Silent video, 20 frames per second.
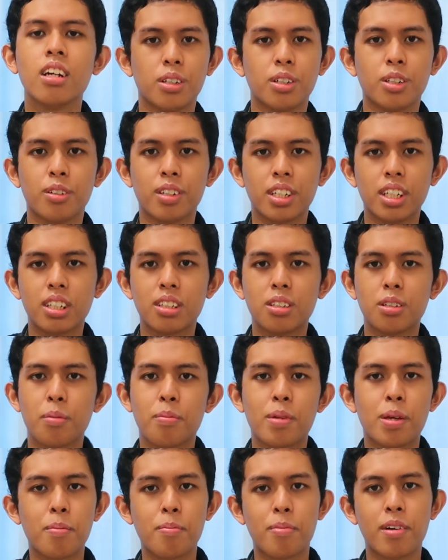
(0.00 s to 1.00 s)
So you need to
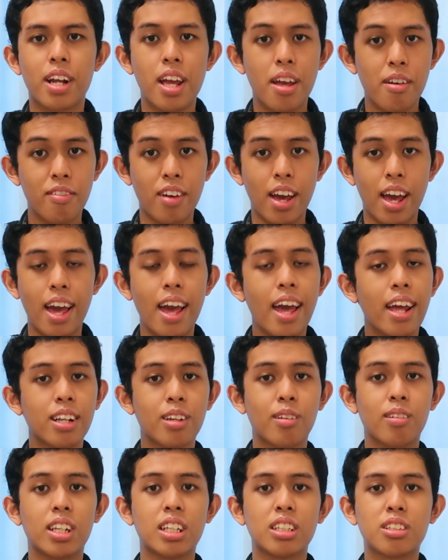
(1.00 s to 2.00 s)
be brave
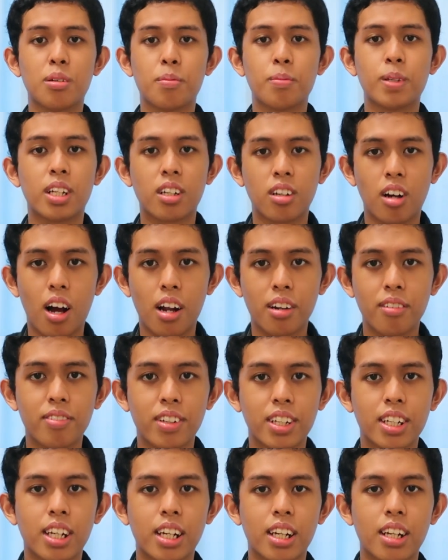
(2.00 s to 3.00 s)
and you need to be
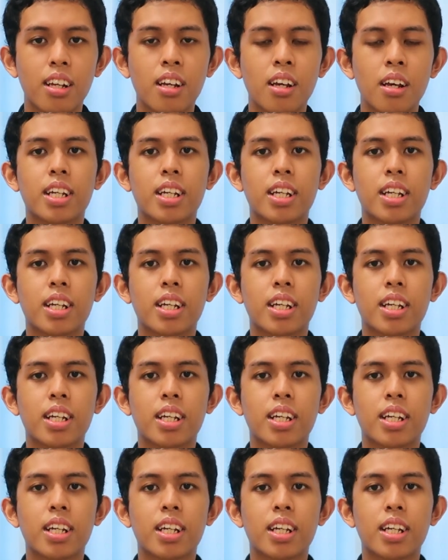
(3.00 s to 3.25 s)
confident,